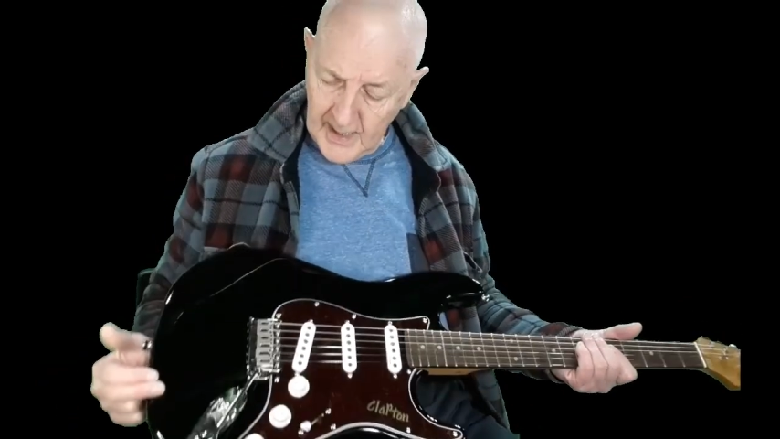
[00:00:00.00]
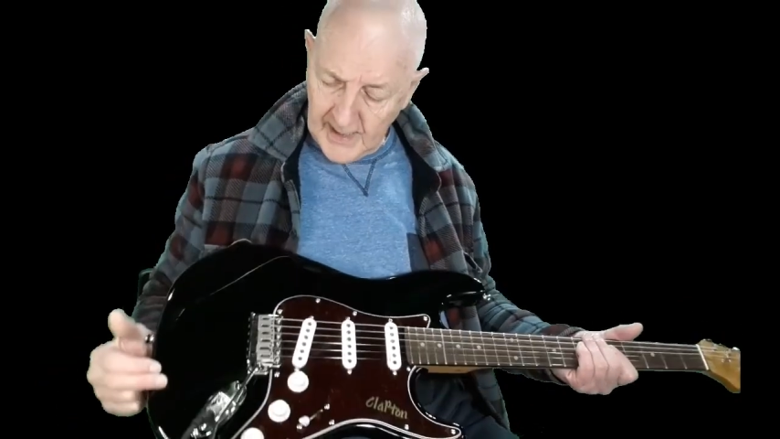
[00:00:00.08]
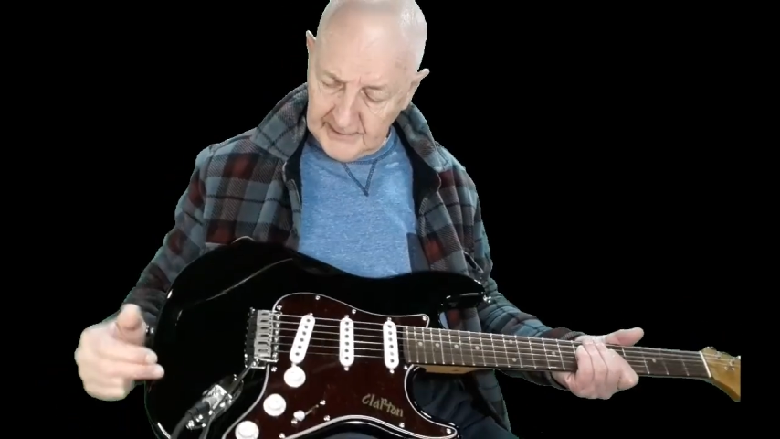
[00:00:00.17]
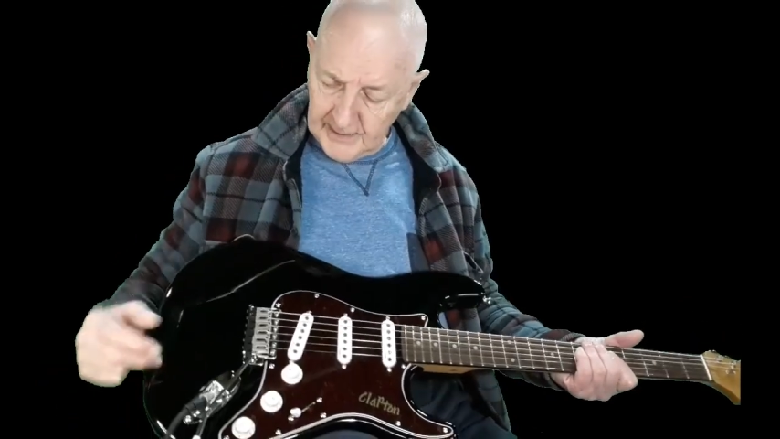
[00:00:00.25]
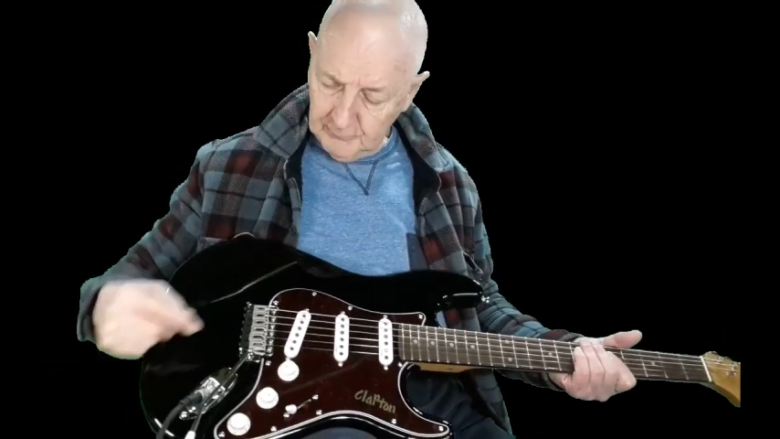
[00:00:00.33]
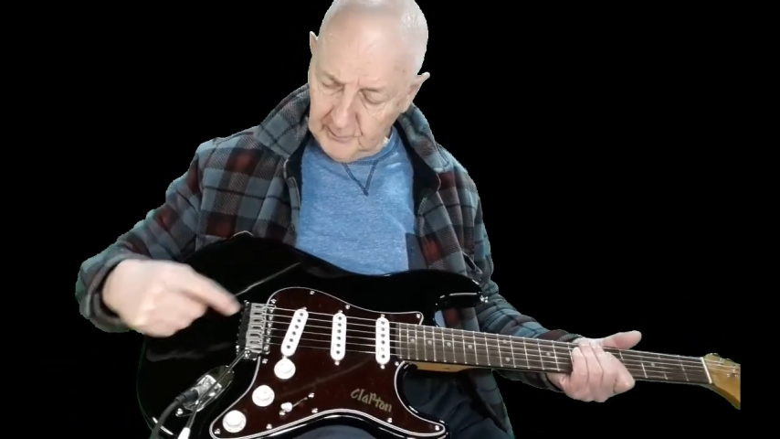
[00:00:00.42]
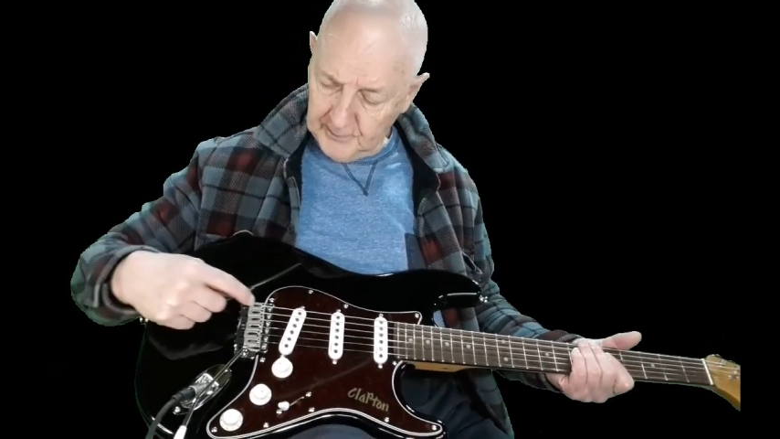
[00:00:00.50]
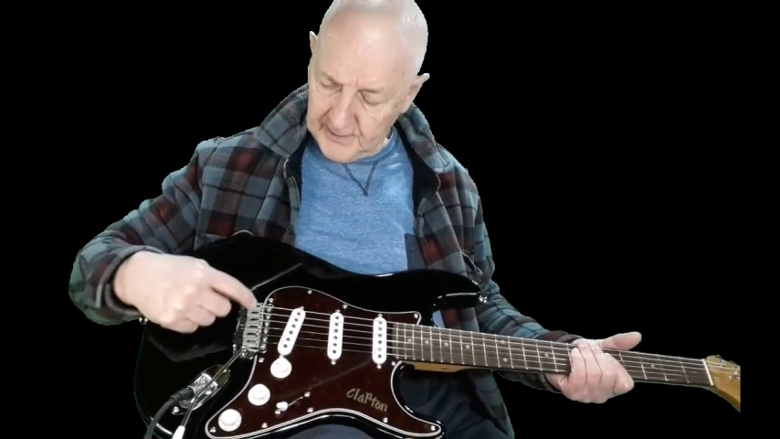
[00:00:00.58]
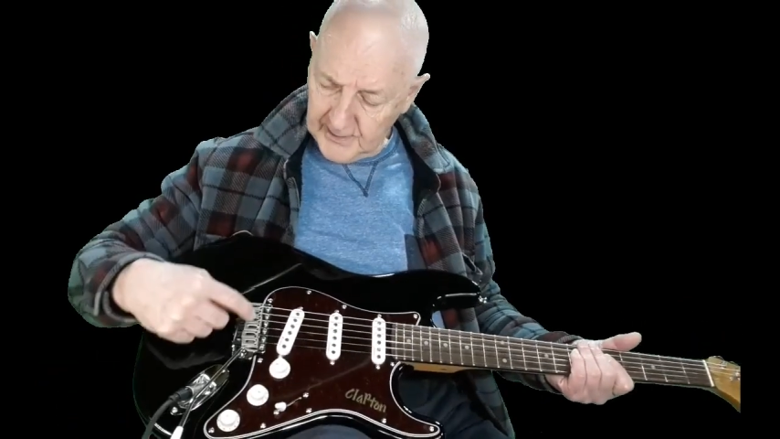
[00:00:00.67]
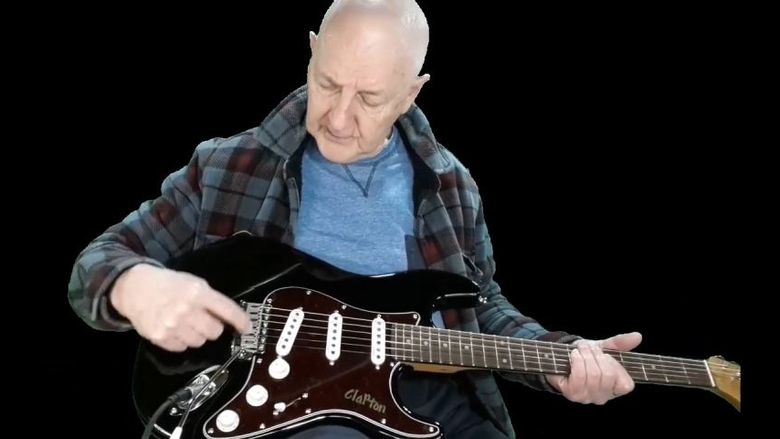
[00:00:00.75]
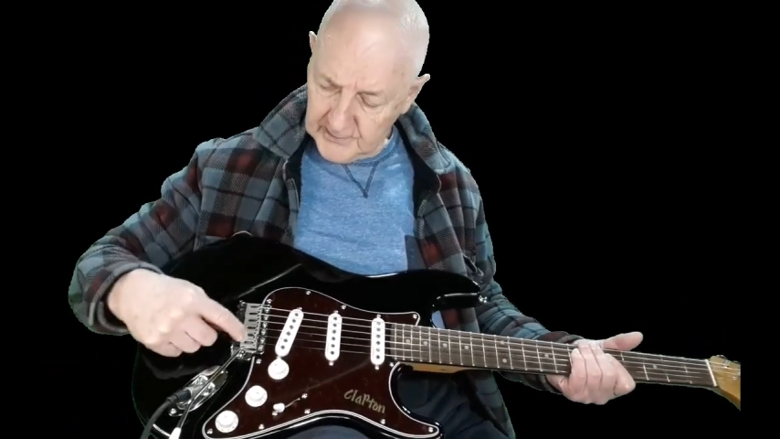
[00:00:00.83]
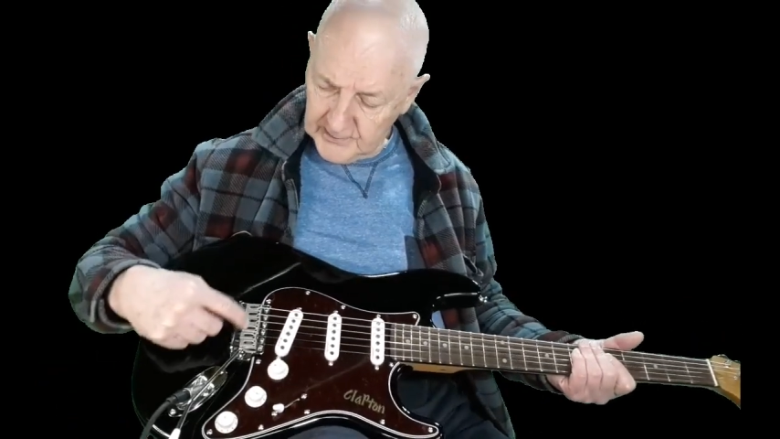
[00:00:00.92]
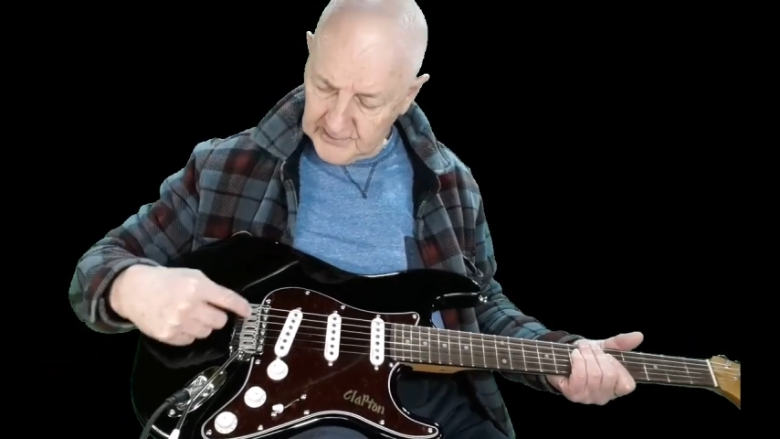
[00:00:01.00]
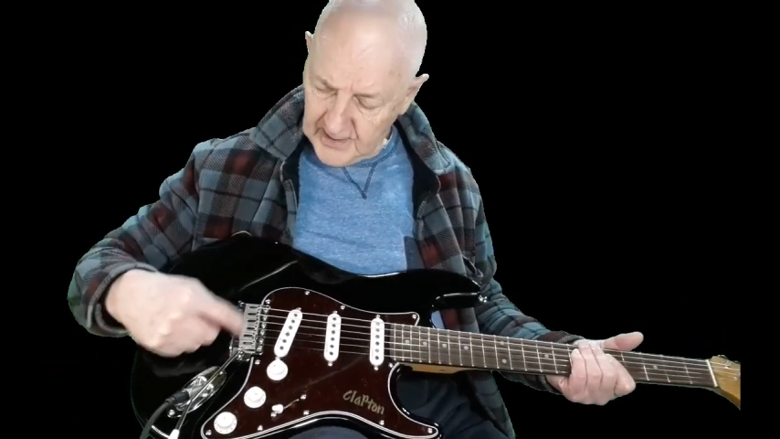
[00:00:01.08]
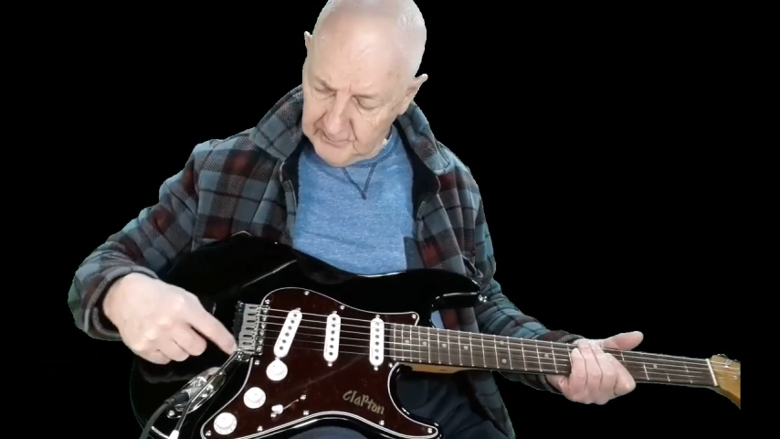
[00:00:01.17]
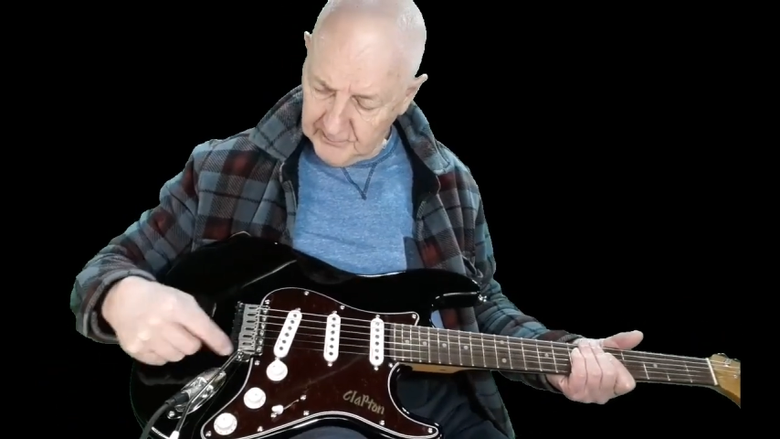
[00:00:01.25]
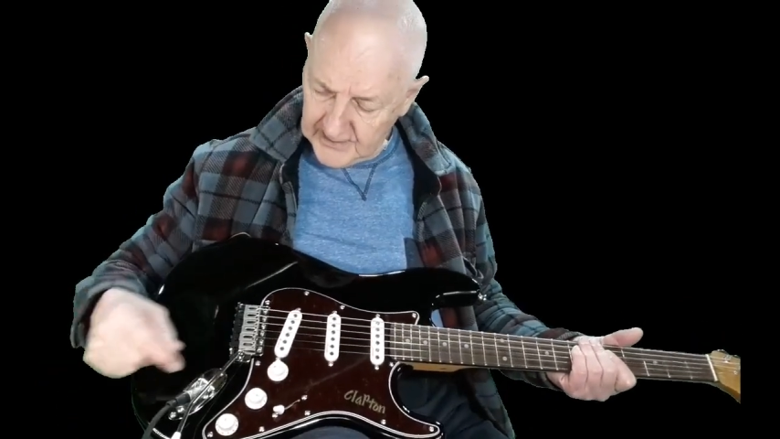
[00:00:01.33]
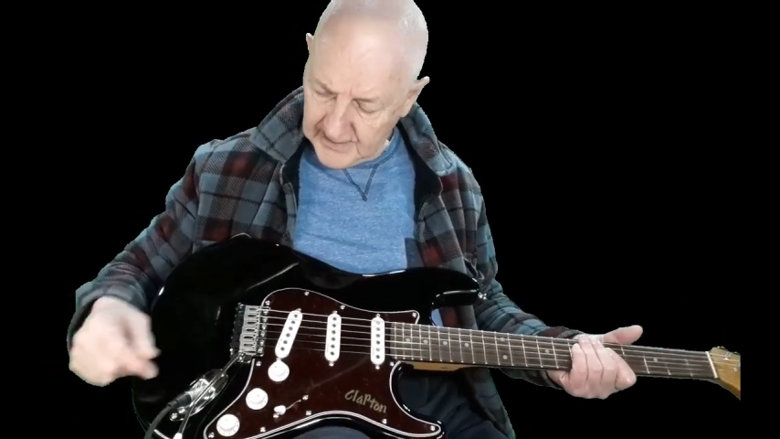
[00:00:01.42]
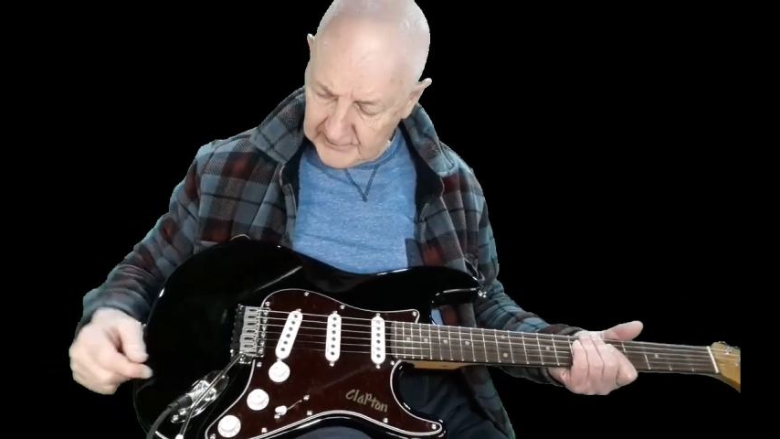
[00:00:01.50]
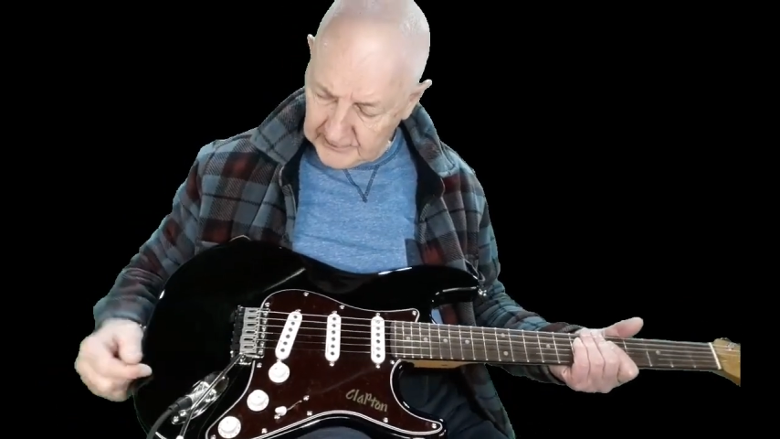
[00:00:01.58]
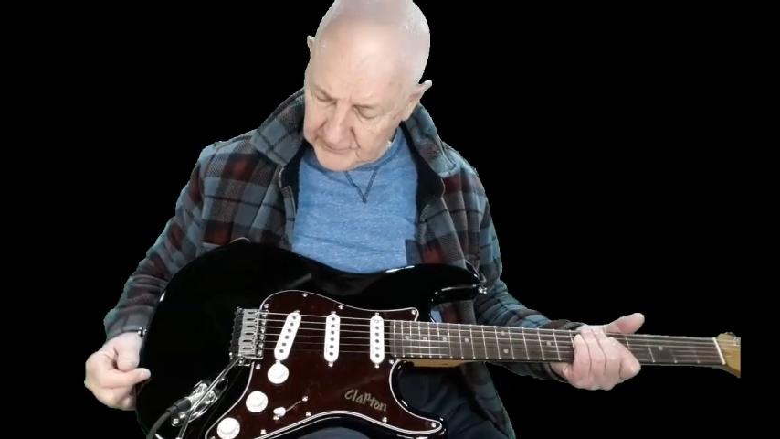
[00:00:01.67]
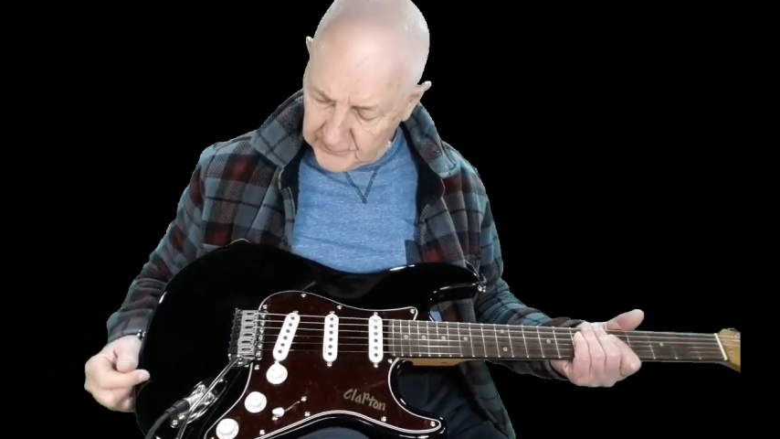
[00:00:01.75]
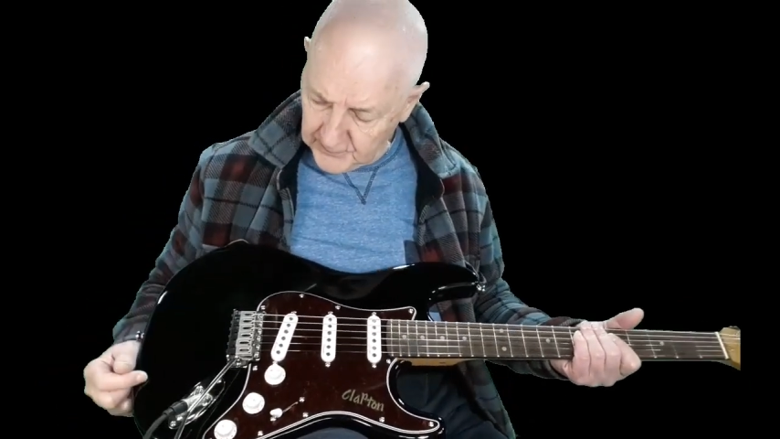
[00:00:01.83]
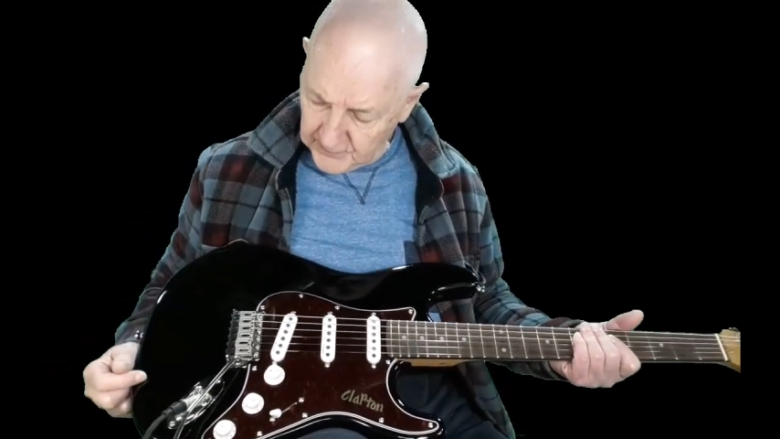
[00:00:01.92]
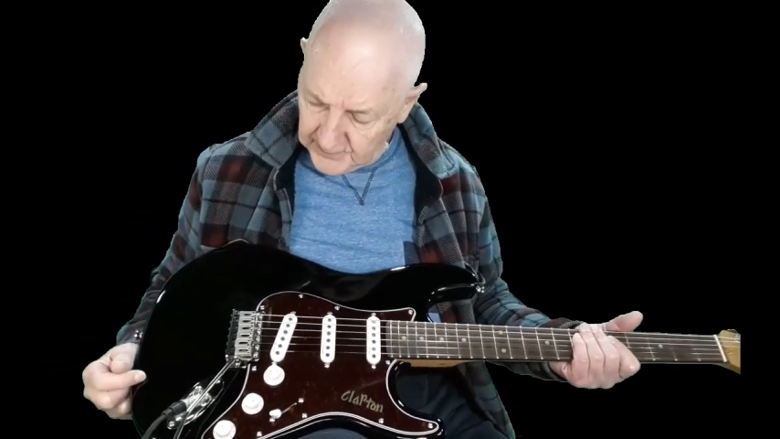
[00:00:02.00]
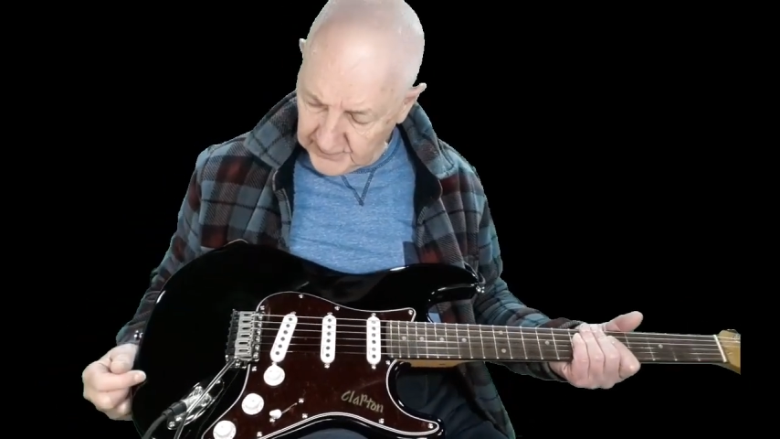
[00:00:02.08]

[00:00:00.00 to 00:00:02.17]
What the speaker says: I did replace the stamp saddles with